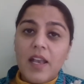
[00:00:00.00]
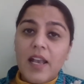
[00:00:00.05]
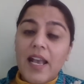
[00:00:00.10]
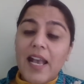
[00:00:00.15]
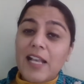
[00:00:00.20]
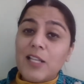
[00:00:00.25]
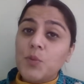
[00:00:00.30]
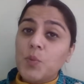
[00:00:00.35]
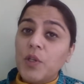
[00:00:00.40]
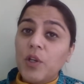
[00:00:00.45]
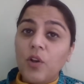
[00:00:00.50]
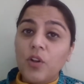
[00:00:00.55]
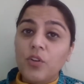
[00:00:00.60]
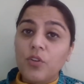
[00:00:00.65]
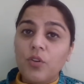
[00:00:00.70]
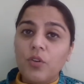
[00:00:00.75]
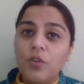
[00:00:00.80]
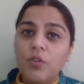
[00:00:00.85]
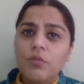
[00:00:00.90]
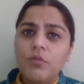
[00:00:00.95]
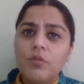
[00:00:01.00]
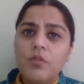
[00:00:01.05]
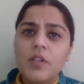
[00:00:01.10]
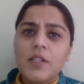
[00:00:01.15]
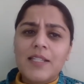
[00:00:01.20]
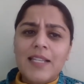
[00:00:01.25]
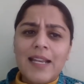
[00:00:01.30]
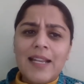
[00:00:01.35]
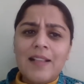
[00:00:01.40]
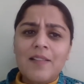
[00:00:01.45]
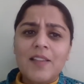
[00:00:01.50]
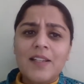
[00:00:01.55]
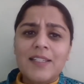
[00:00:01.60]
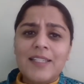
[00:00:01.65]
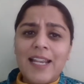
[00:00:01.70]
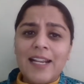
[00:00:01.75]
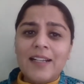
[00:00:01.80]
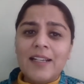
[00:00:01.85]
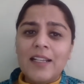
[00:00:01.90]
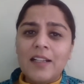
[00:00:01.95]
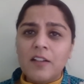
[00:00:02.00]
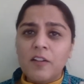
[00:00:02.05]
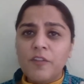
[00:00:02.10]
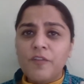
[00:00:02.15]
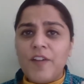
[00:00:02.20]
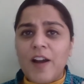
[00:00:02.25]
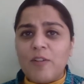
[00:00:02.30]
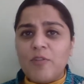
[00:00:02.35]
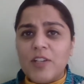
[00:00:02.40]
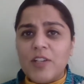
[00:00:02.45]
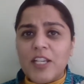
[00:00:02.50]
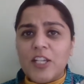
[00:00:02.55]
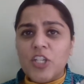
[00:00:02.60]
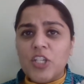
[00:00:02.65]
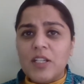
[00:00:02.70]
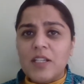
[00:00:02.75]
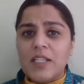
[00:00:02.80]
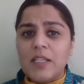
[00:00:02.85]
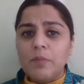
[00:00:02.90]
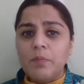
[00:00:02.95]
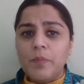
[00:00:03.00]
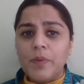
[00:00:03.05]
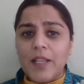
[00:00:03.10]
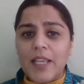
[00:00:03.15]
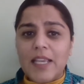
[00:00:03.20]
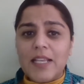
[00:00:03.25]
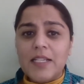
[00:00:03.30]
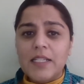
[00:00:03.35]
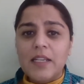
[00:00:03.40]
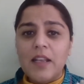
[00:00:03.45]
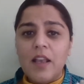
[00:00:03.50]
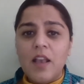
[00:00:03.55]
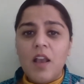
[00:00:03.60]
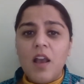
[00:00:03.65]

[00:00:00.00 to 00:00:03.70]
As we all know, setting the technical foundations in place